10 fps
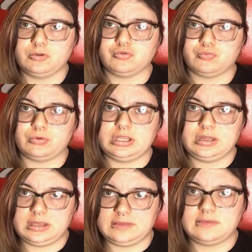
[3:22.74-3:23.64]

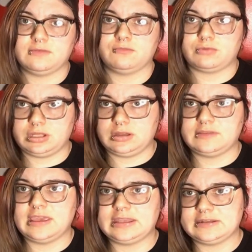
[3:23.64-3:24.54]
really
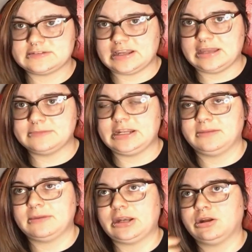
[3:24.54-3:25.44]
taking his time getting
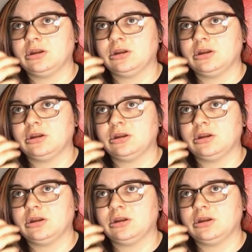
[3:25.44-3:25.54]
better.